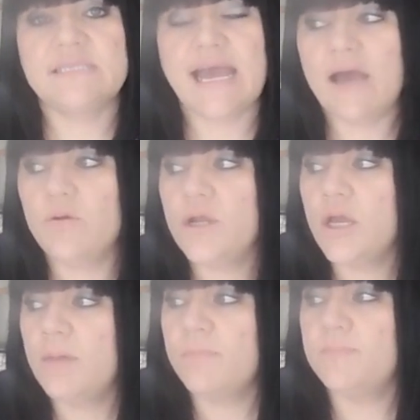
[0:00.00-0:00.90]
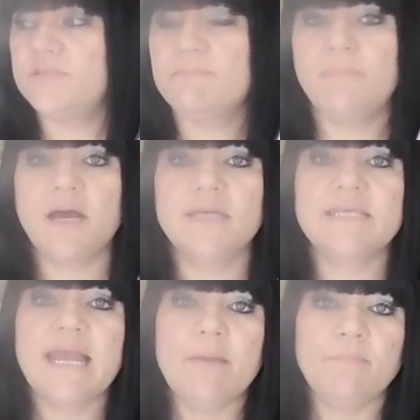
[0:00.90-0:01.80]
down, pubs and bars,
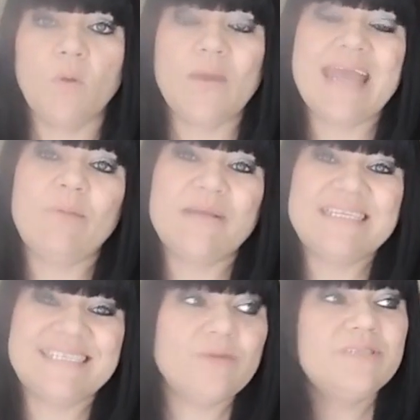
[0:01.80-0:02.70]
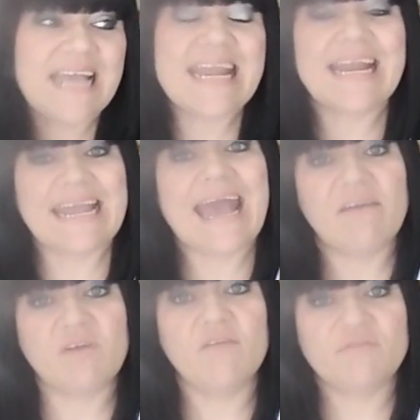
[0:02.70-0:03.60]
but we still technically
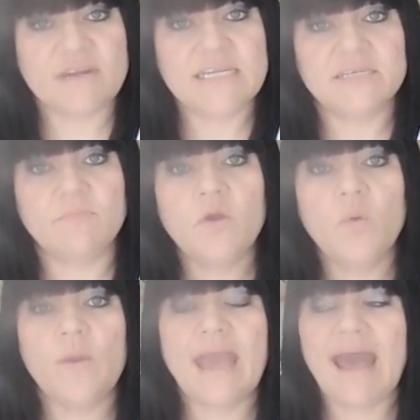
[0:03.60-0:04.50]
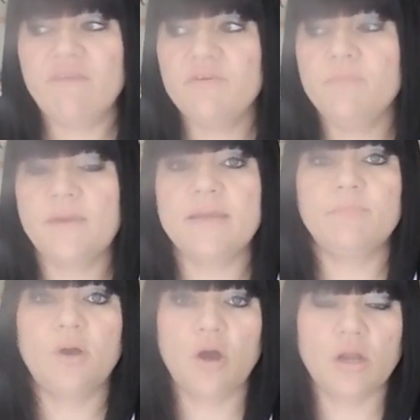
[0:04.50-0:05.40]
have our freedom. We haven't been
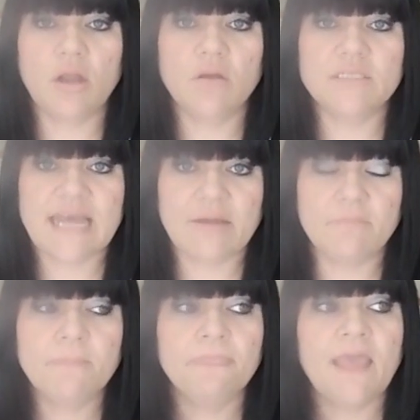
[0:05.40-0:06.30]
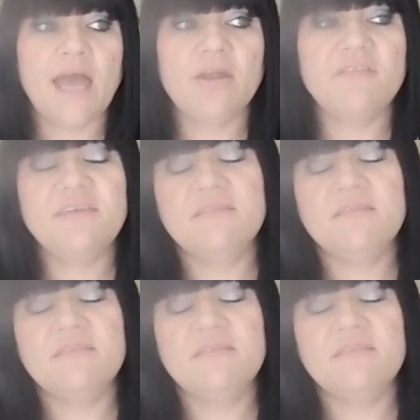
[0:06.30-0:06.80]
put on lockdown, and I think